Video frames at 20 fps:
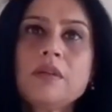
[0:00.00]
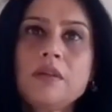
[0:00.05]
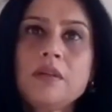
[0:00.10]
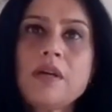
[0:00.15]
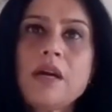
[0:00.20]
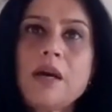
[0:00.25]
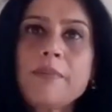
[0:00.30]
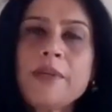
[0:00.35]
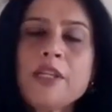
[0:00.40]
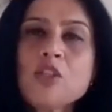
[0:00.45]

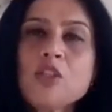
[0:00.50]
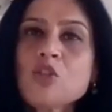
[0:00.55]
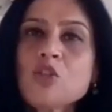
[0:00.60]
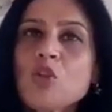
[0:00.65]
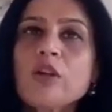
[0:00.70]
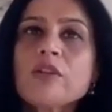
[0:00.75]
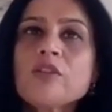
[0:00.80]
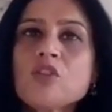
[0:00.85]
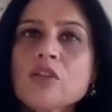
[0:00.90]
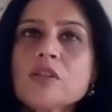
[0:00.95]
Mm-hmm. I mean, it's
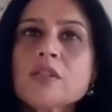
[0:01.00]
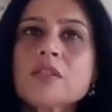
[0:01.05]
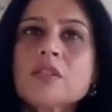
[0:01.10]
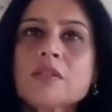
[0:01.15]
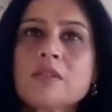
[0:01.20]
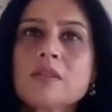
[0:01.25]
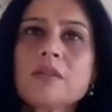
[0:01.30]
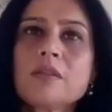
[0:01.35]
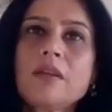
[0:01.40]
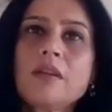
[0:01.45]
not
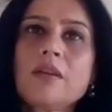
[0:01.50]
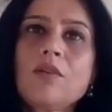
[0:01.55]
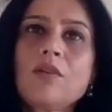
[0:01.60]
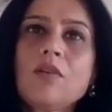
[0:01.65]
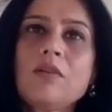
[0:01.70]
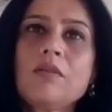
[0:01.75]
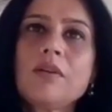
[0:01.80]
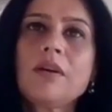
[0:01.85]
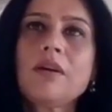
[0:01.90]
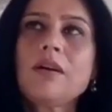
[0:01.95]
just you
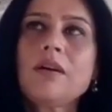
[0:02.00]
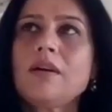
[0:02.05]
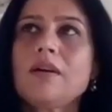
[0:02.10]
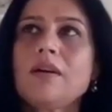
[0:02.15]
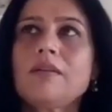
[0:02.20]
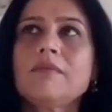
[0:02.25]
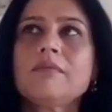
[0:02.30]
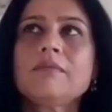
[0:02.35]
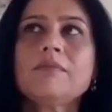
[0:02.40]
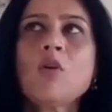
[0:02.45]
know
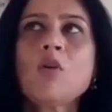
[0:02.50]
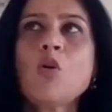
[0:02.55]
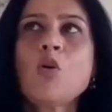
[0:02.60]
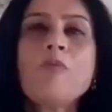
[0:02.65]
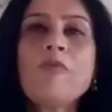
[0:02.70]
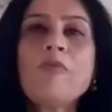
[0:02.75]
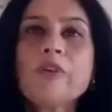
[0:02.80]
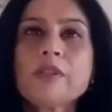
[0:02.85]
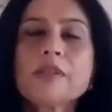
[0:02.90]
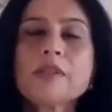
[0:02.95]
uh,
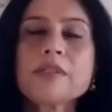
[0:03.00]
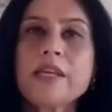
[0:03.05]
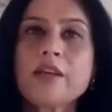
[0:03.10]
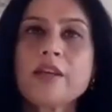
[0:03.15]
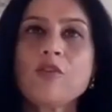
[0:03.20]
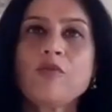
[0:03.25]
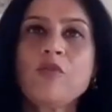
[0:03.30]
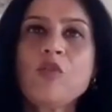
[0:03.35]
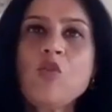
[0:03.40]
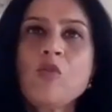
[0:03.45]
hope for the
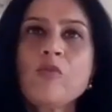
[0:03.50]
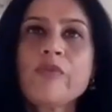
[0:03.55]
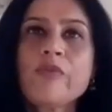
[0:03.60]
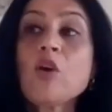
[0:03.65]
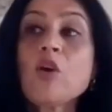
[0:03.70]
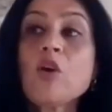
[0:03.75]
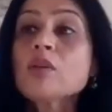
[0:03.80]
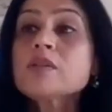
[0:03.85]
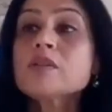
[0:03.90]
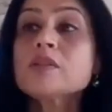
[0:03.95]
sake of hope.
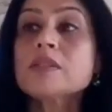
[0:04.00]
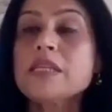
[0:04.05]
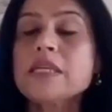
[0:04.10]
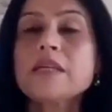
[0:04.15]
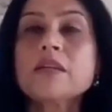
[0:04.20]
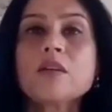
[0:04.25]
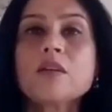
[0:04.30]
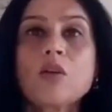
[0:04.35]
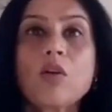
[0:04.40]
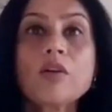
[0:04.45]
We're also
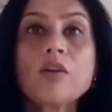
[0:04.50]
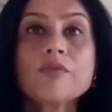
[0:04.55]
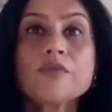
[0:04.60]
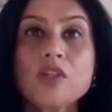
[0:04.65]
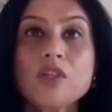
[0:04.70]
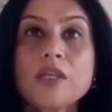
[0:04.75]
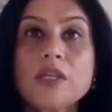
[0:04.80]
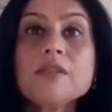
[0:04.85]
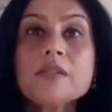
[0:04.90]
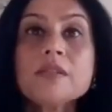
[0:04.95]
seeing a lot
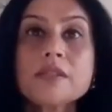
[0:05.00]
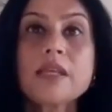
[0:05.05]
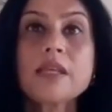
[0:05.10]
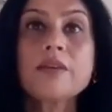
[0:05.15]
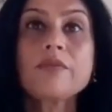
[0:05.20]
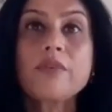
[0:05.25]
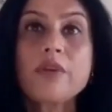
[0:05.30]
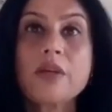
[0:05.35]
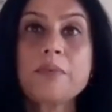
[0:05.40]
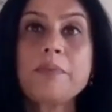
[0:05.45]
of changes
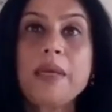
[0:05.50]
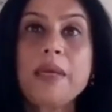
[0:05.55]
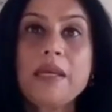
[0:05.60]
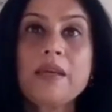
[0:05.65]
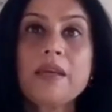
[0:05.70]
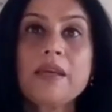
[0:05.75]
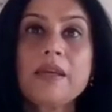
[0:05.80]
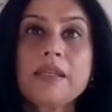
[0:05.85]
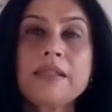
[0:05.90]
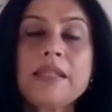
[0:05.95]
that we are
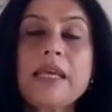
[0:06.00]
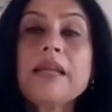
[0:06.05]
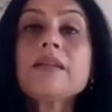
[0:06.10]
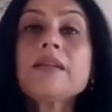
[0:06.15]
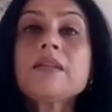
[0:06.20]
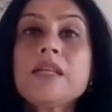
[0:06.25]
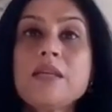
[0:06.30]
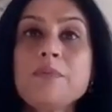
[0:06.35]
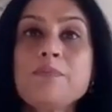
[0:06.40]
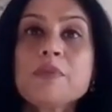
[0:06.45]
making, and
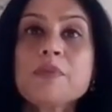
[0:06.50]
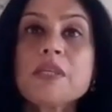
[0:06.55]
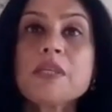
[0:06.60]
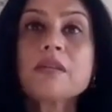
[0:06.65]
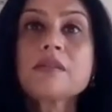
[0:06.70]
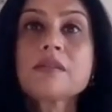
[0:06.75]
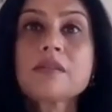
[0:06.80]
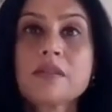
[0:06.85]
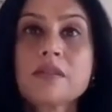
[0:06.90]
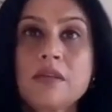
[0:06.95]
that keeps
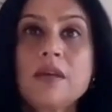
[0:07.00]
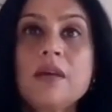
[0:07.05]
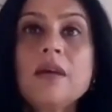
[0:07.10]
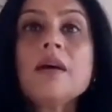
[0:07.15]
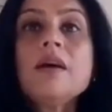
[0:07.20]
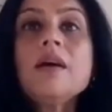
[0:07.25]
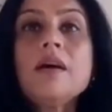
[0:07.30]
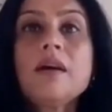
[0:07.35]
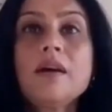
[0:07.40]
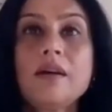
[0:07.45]
us
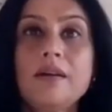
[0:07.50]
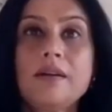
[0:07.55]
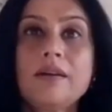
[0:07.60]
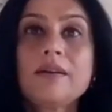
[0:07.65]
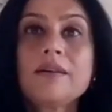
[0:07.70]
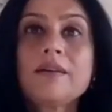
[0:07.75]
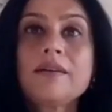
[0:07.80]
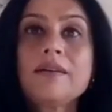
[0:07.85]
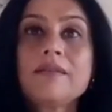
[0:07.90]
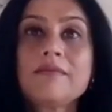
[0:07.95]

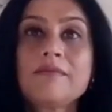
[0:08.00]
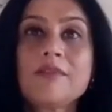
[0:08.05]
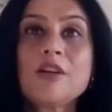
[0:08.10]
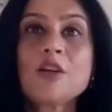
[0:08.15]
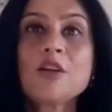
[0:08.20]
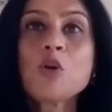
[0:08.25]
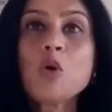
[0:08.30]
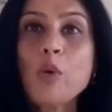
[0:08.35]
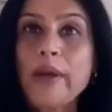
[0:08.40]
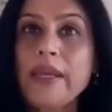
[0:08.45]
uh,
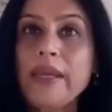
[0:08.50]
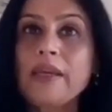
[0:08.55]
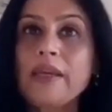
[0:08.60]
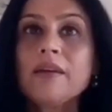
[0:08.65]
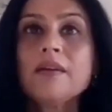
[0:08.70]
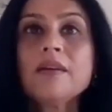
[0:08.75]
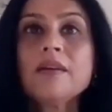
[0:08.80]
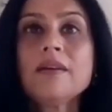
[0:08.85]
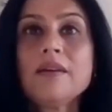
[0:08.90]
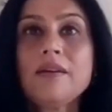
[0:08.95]

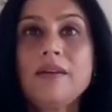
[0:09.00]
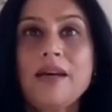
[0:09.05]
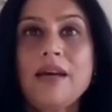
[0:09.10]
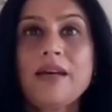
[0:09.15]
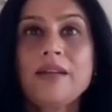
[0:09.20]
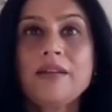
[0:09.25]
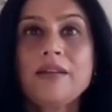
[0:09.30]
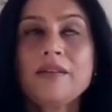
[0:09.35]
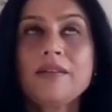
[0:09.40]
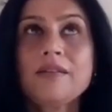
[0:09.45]
going
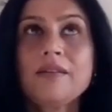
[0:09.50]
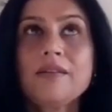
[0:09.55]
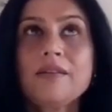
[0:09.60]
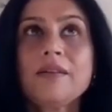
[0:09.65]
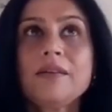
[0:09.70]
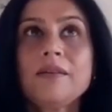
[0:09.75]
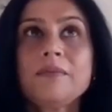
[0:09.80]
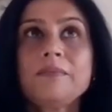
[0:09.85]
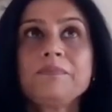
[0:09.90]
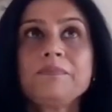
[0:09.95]
and
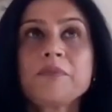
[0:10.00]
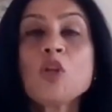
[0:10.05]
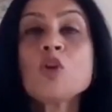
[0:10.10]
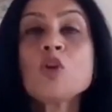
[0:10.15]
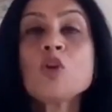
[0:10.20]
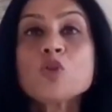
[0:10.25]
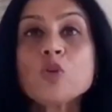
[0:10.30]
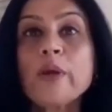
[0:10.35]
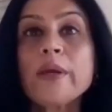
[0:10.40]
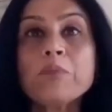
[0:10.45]
um, you
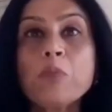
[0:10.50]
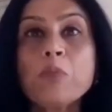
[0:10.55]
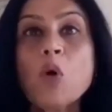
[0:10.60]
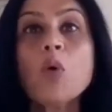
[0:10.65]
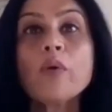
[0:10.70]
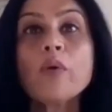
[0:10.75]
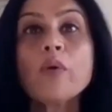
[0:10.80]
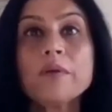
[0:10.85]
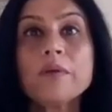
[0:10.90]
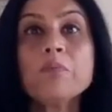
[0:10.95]
know doing
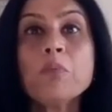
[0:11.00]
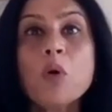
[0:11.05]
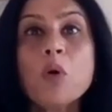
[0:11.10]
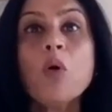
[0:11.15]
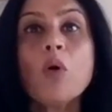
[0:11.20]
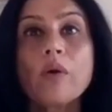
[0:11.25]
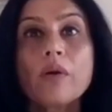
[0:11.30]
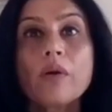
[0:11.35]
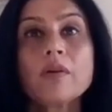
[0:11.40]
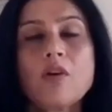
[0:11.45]
more and
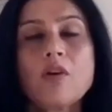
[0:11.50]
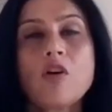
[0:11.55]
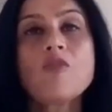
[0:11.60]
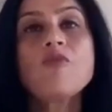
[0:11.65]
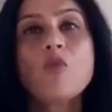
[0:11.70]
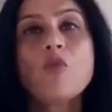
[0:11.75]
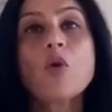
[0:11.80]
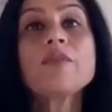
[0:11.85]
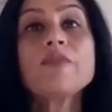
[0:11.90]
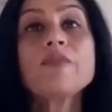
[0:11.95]
more
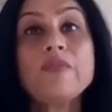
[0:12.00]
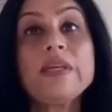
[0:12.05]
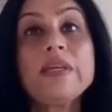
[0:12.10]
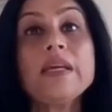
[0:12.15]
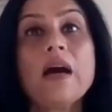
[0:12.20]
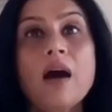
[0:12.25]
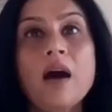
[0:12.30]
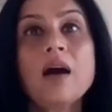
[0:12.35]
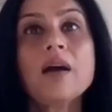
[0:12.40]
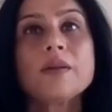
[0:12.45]
of what
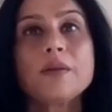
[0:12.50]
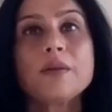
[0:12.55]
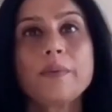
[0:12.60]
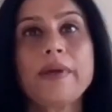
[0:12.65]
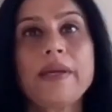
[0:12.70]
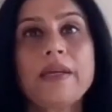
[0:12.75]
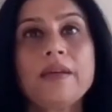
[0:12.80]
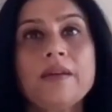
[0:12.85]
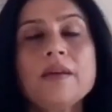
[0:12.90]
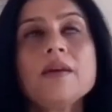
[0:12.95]
we are
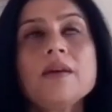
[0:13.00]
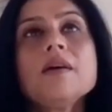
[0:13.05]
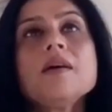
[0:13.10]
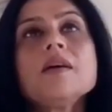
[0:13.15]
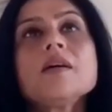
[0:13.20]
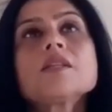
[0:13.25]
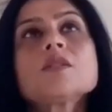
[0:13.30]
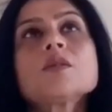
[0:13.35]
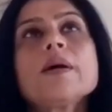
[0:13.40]
doing. Mm-hmm.